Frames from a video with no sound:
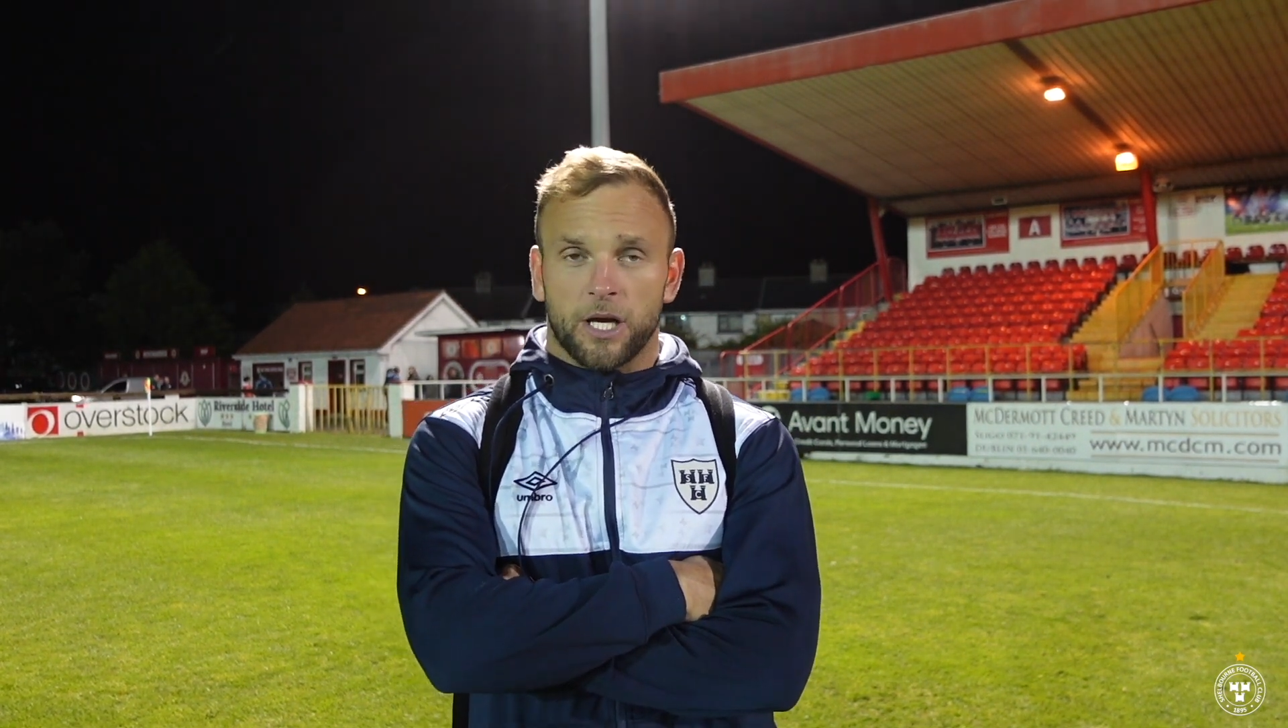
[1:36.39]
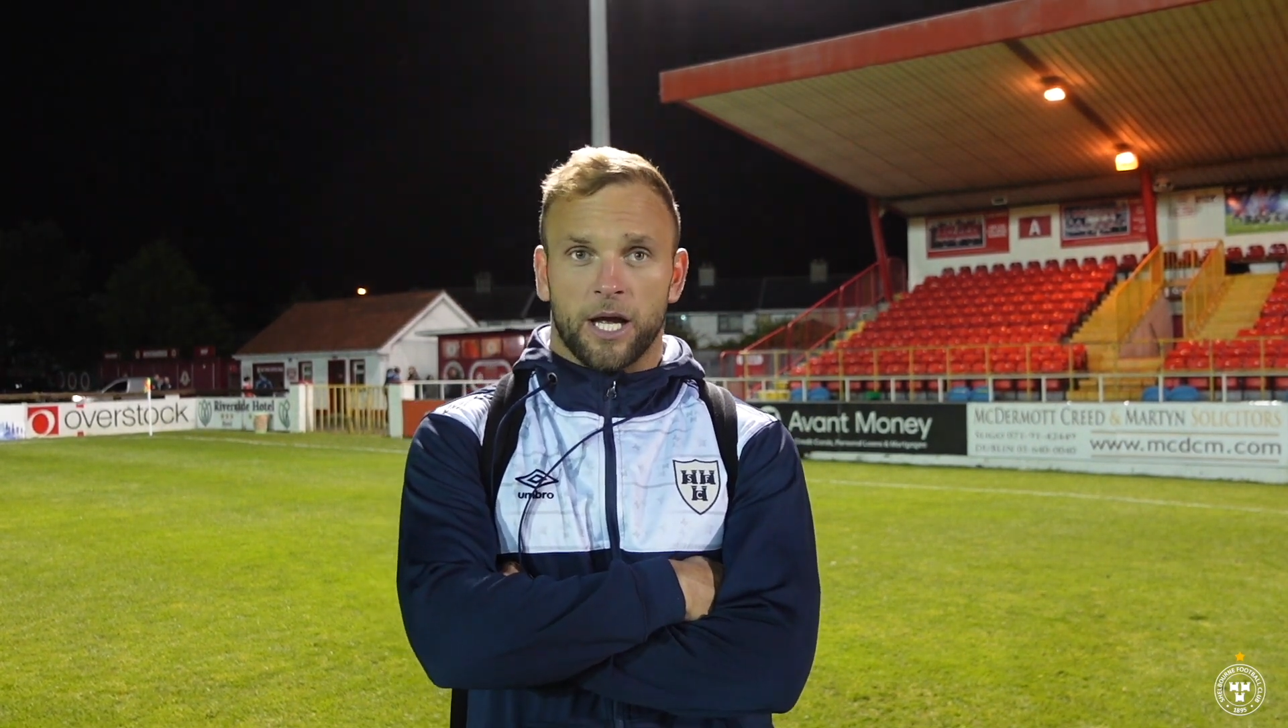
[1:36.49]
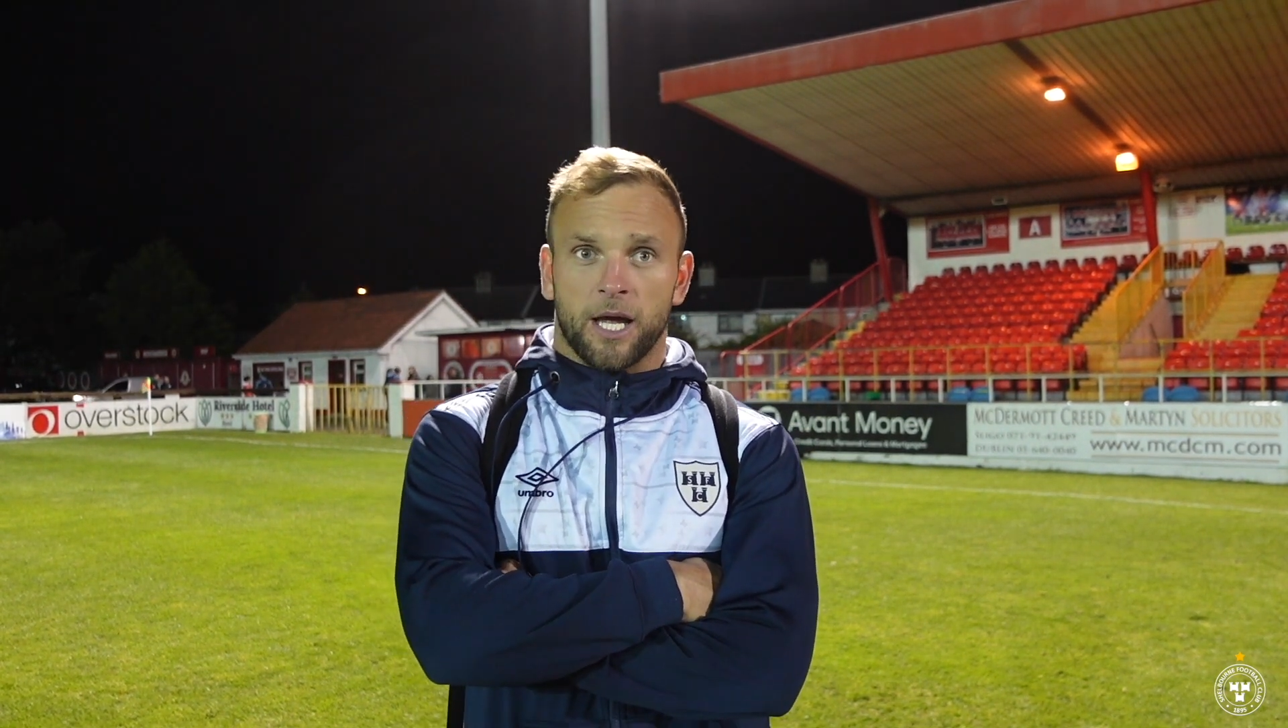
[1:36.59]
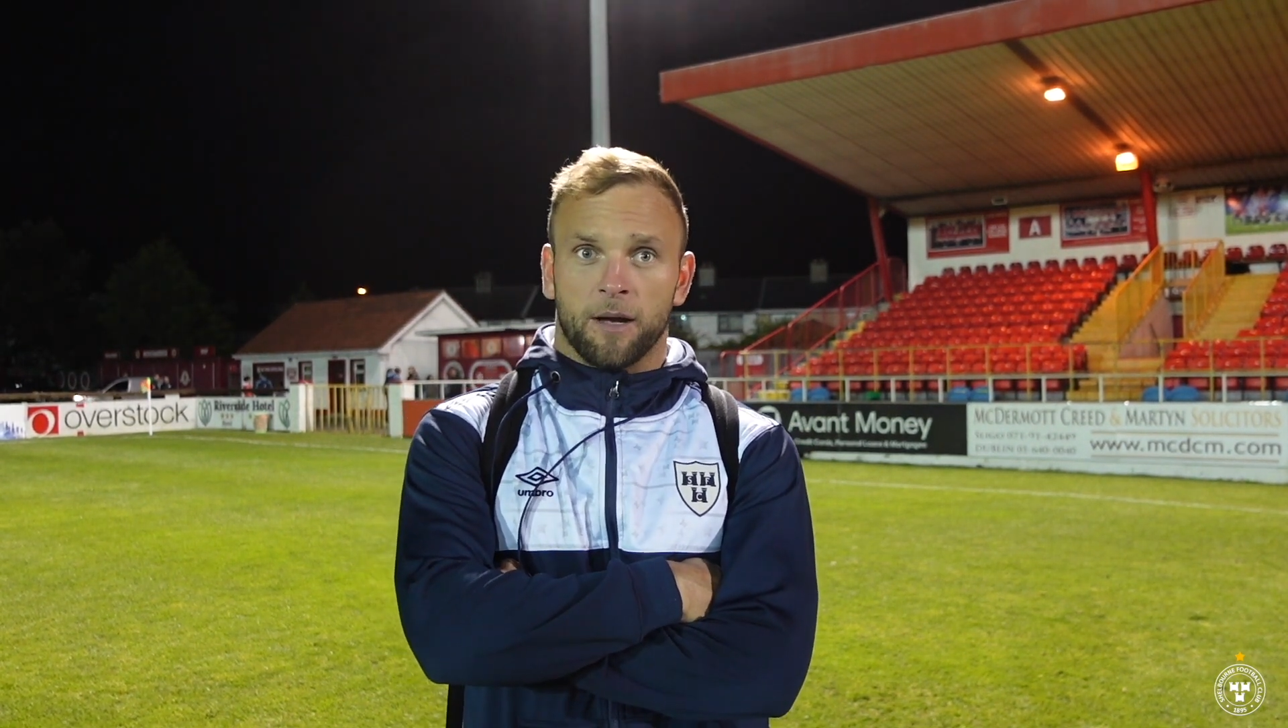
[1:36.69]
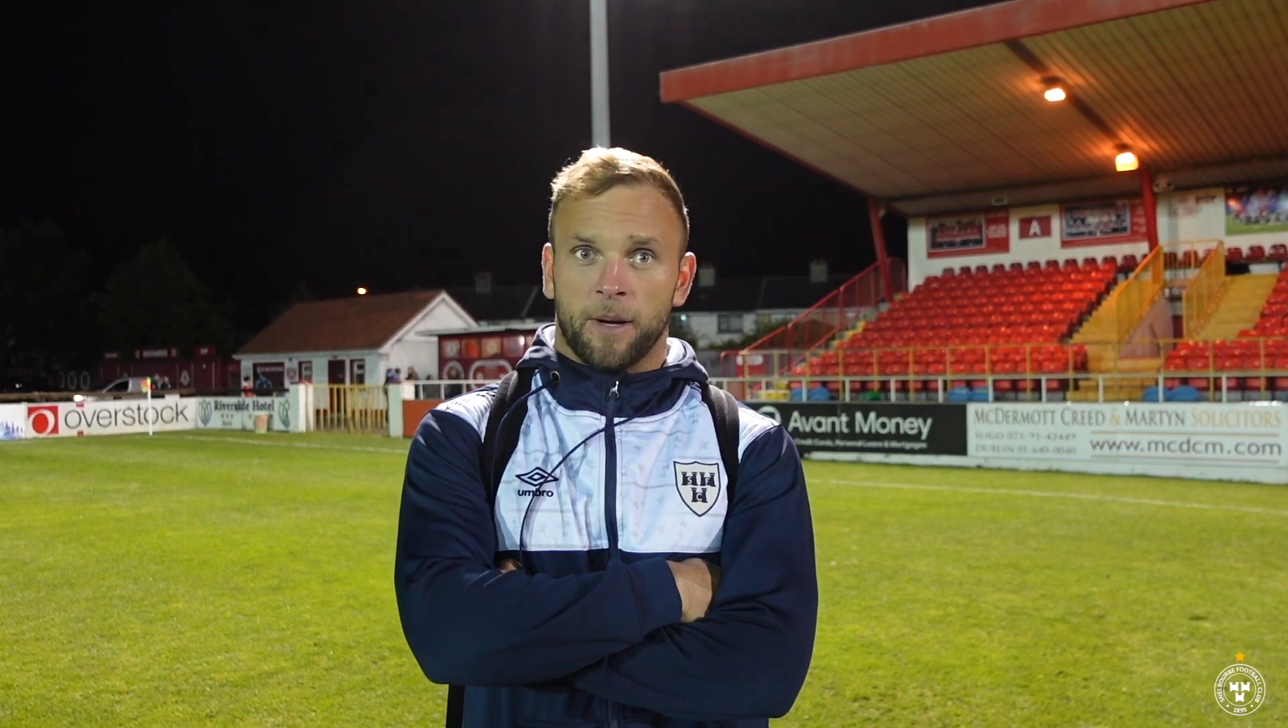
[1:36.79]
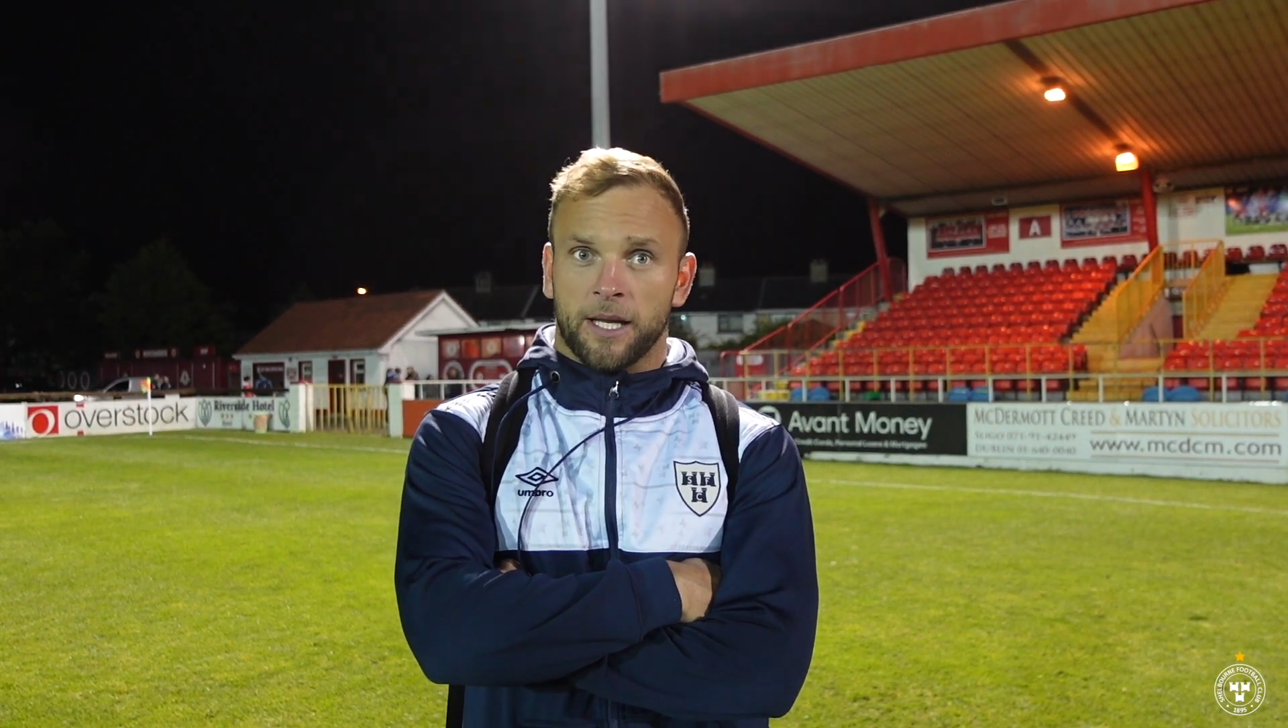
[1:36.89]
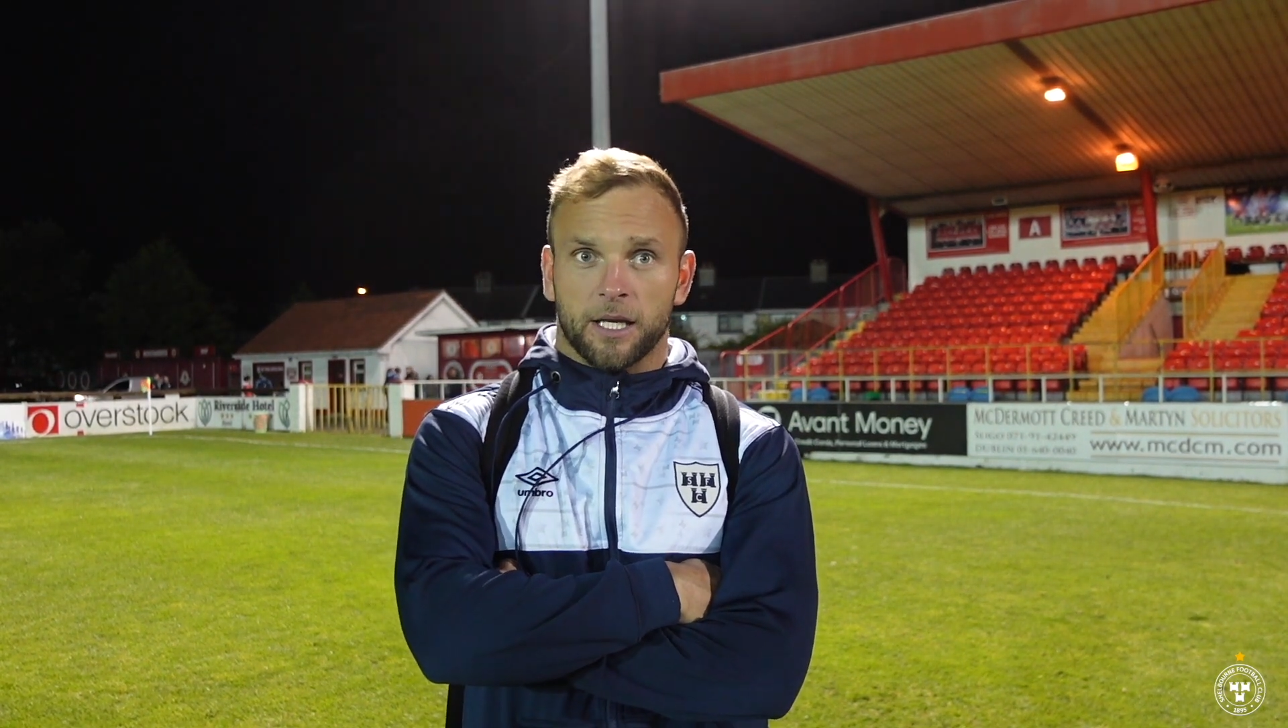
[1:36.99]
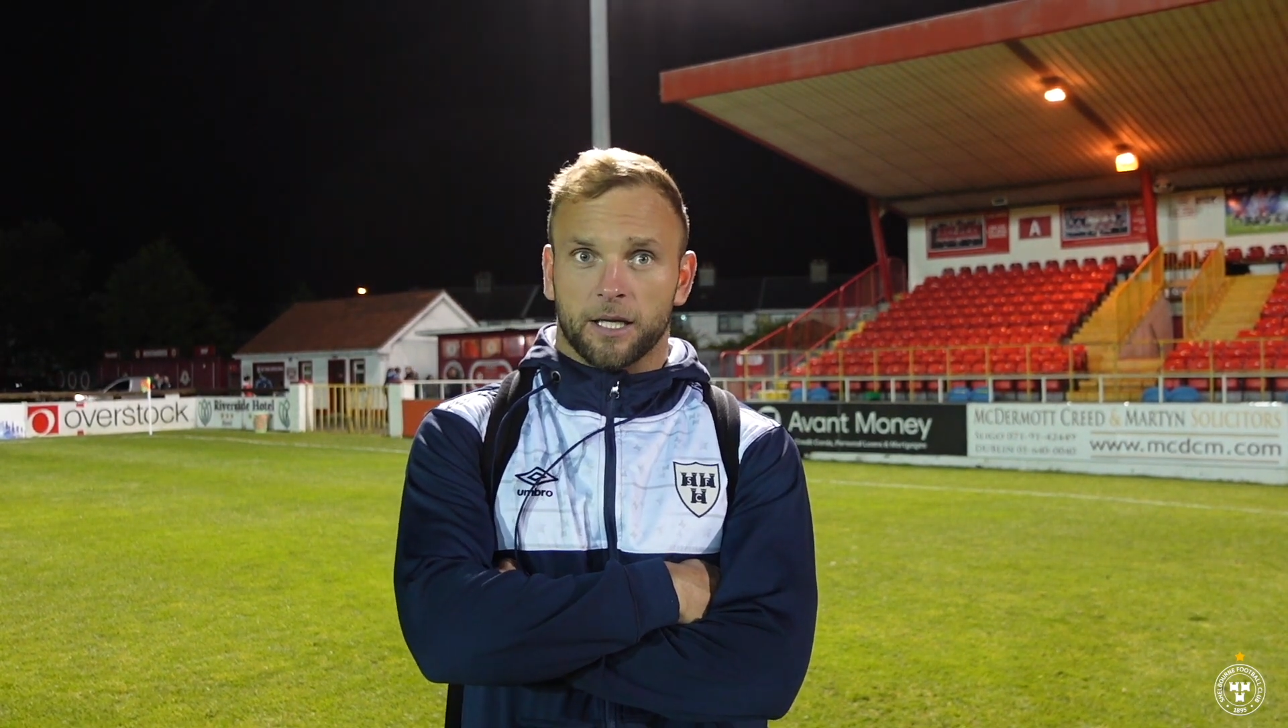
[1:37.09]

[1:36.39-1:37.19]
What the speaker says: and